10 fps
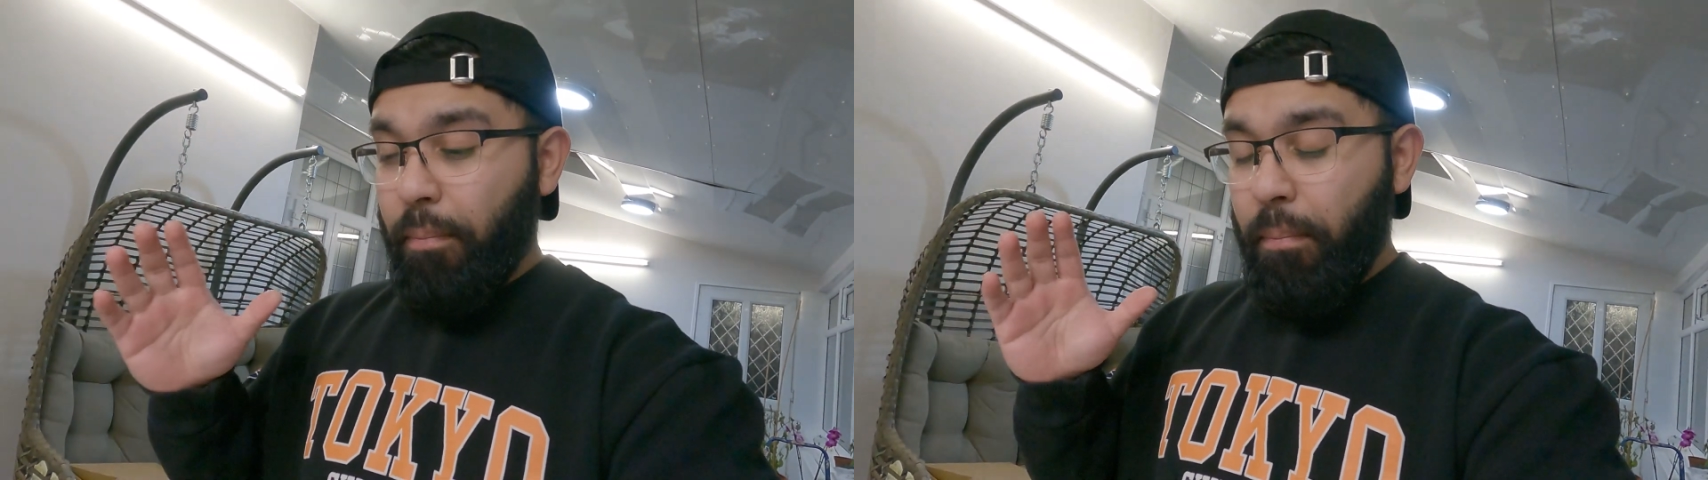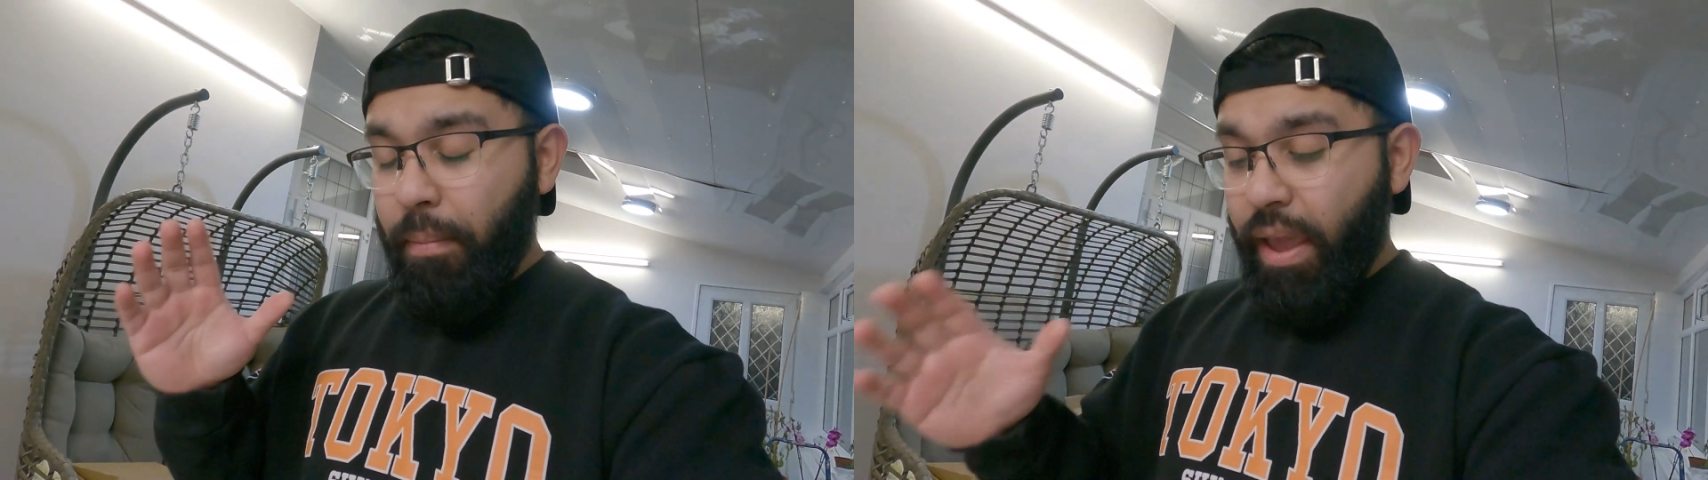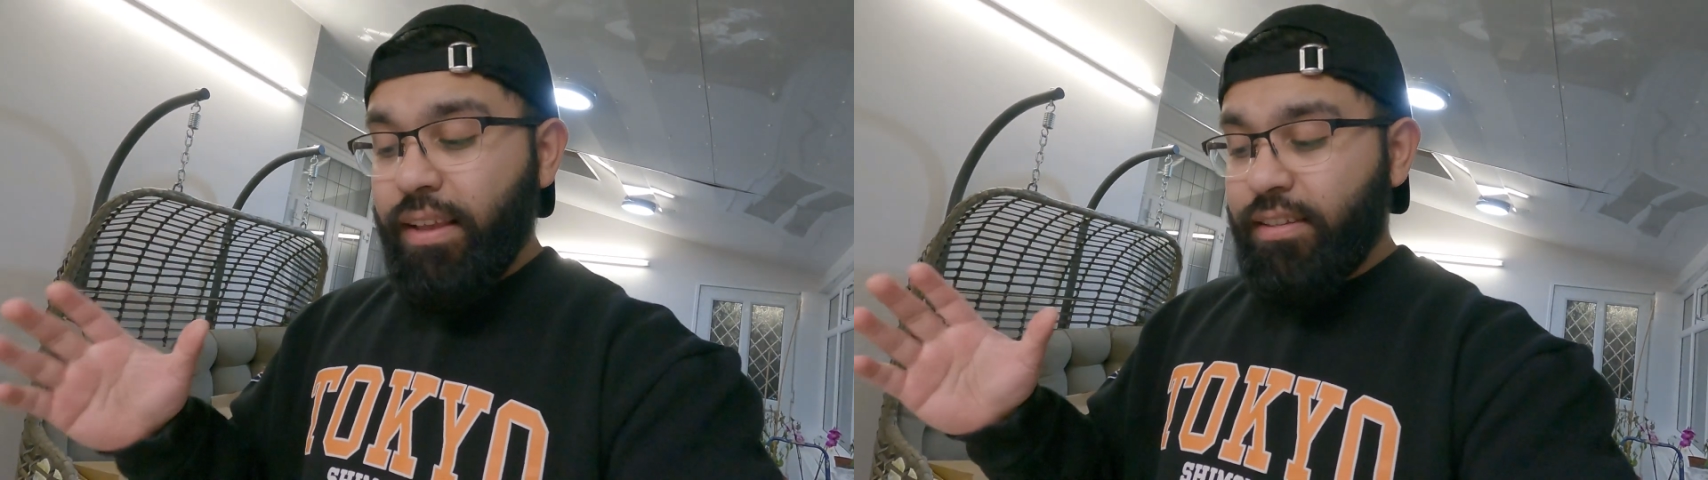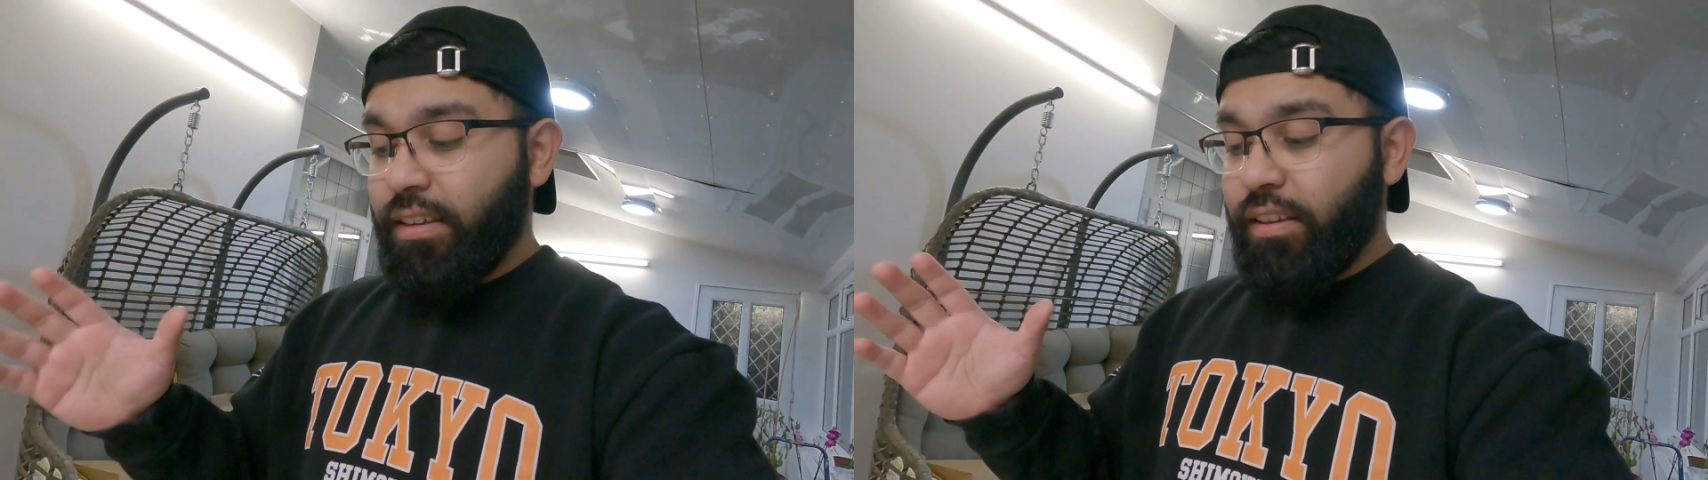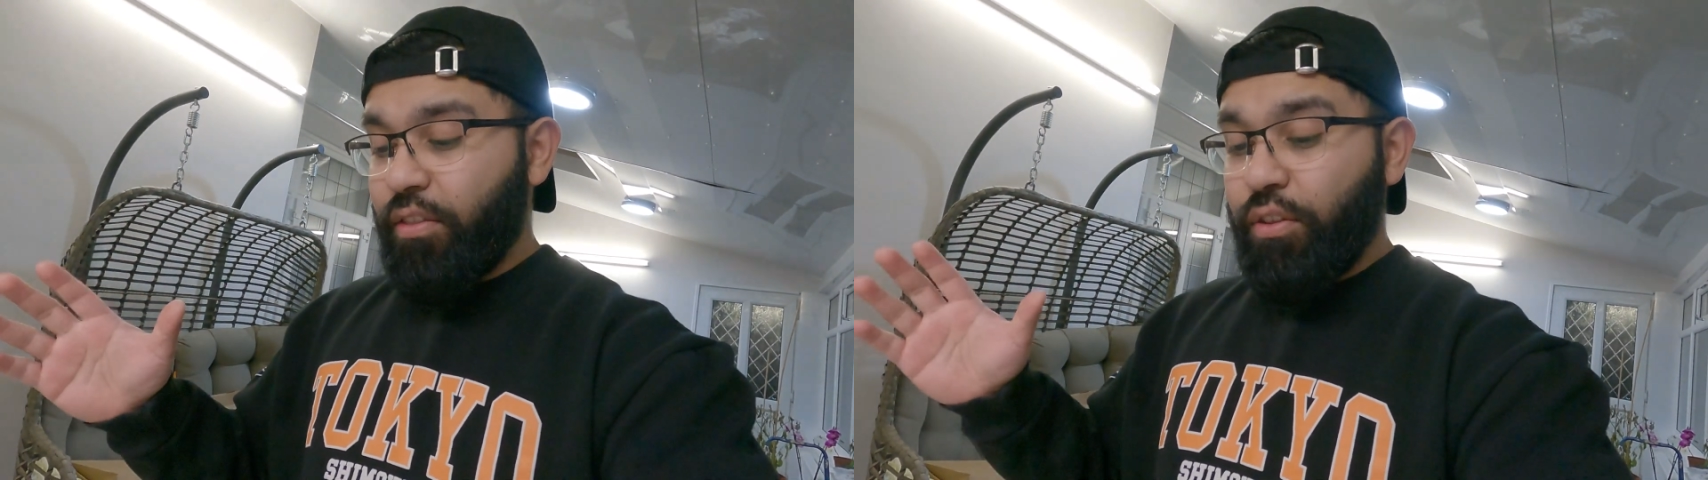
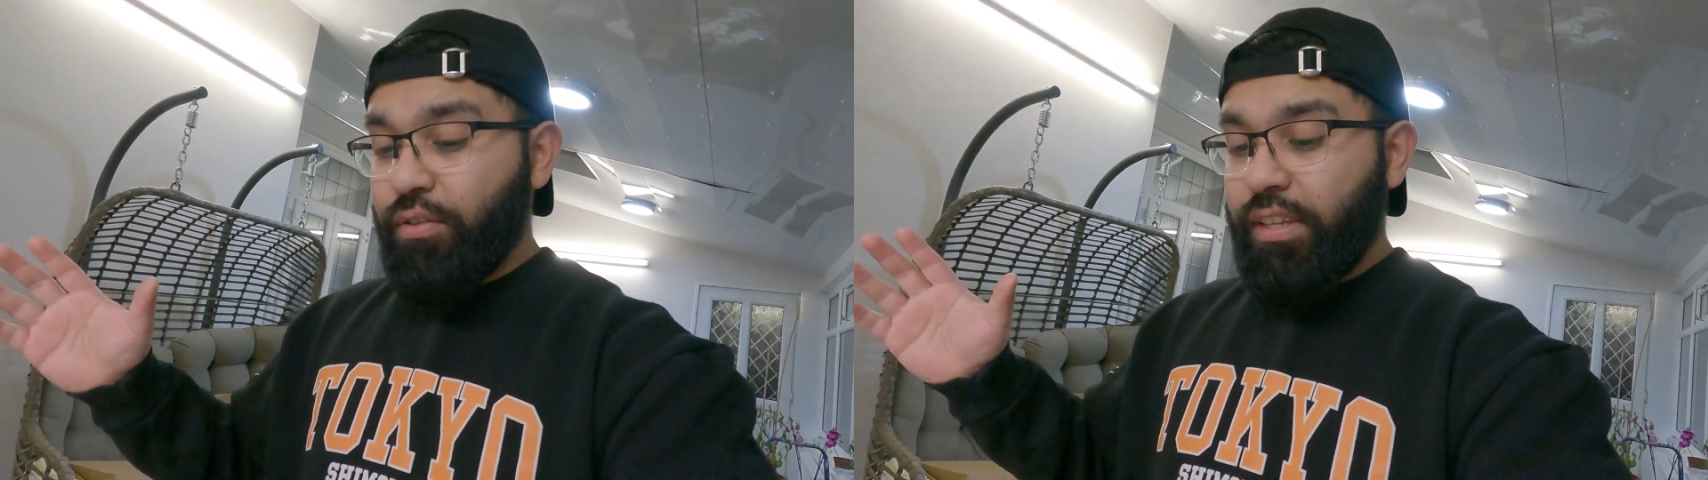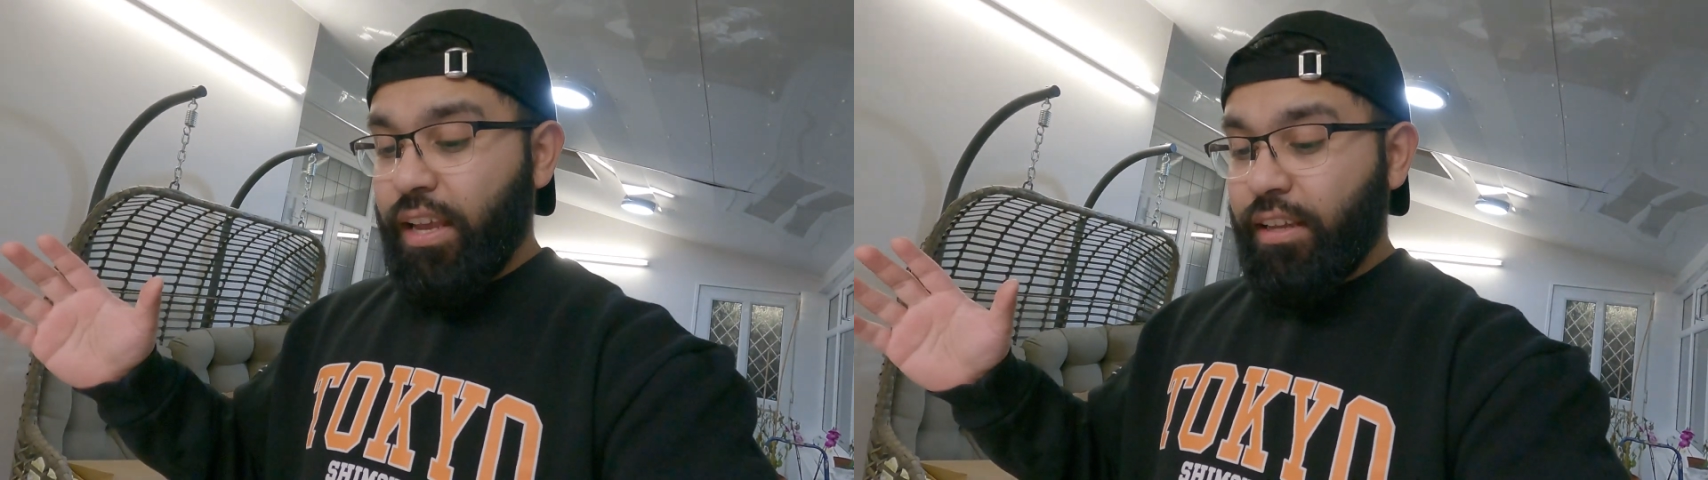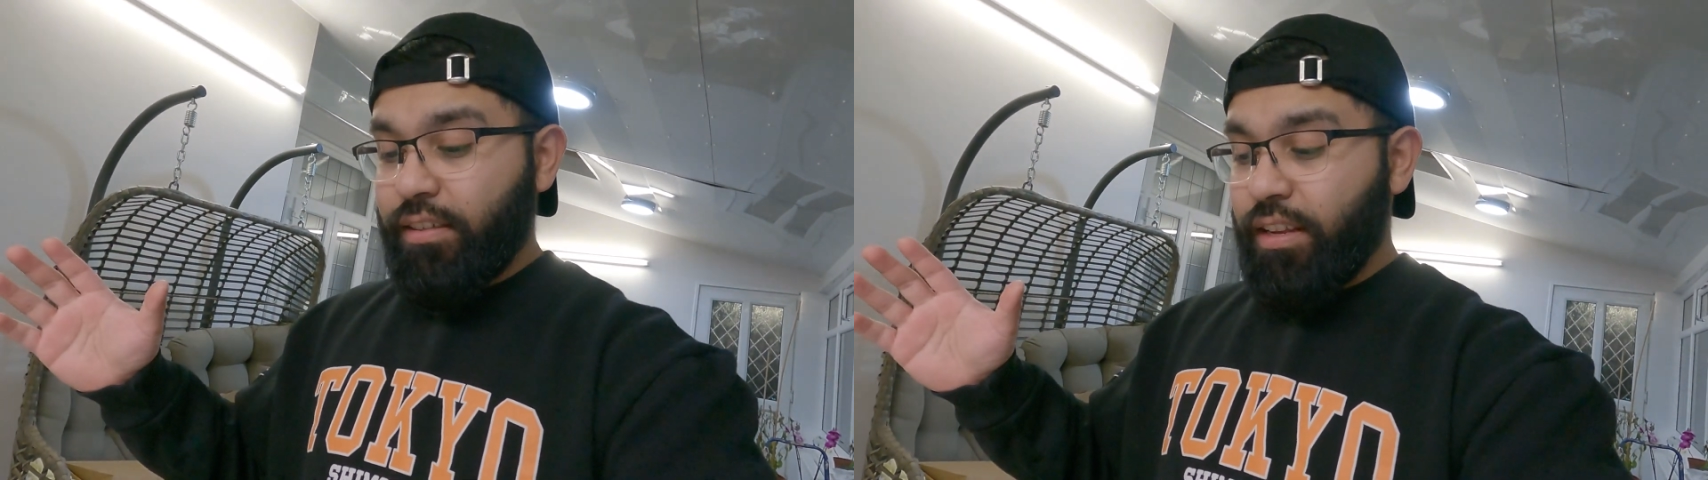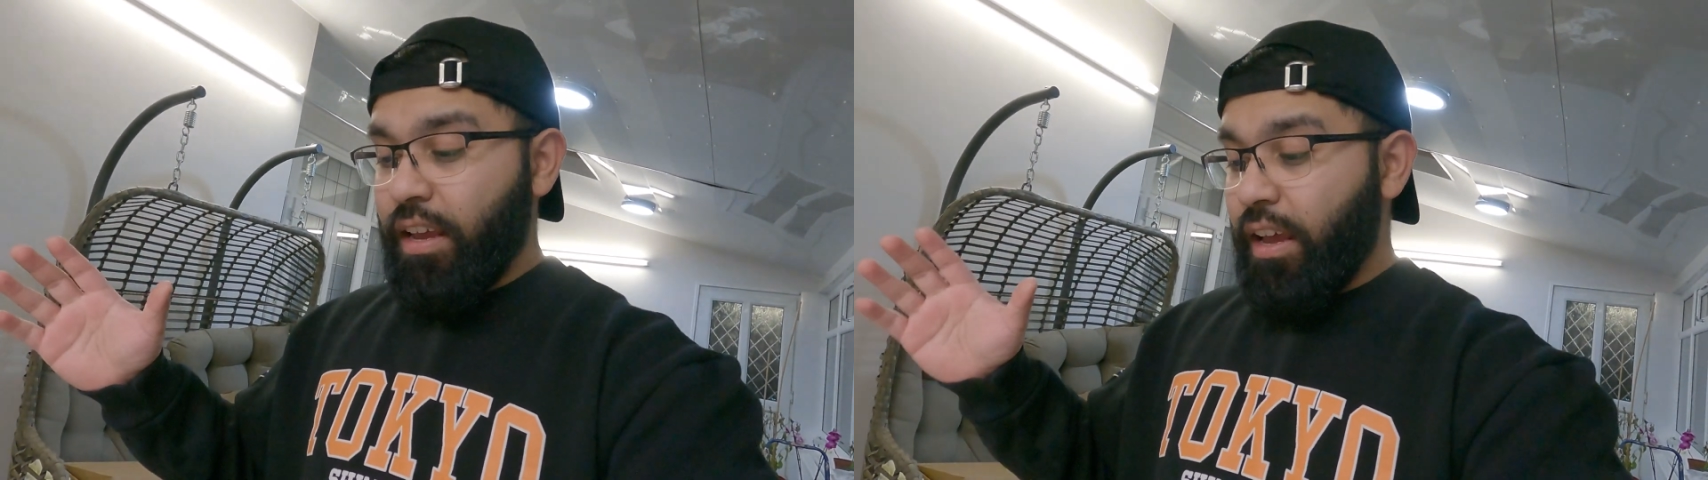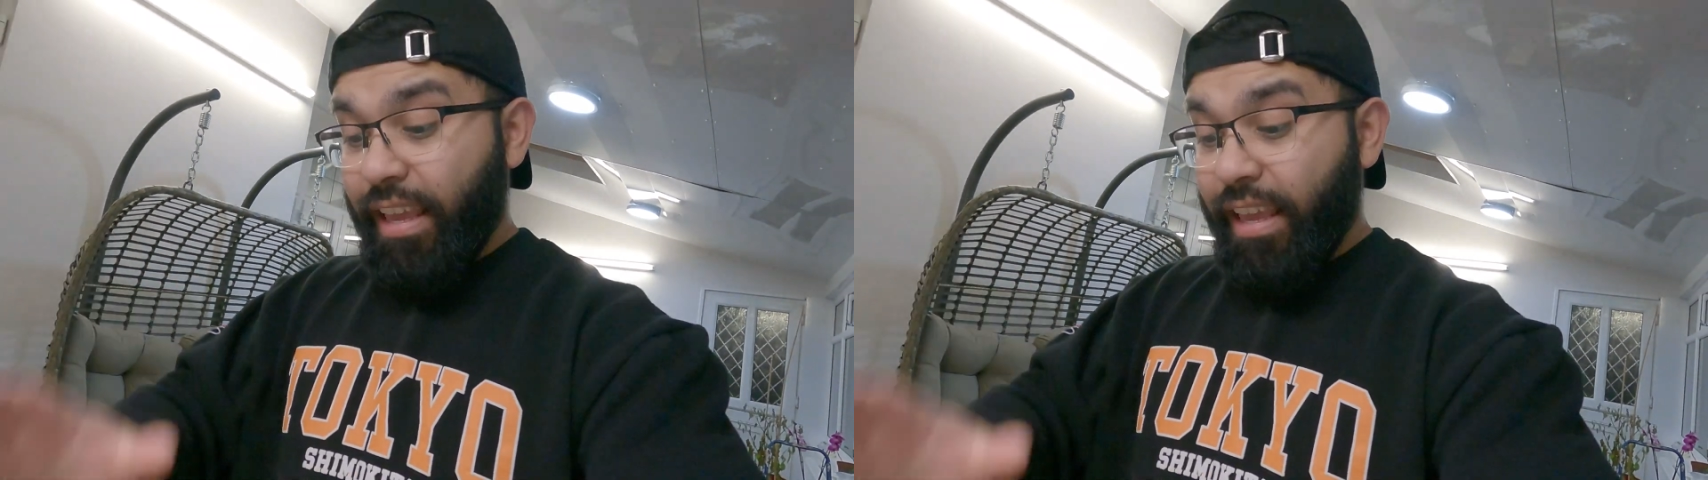enthusiast.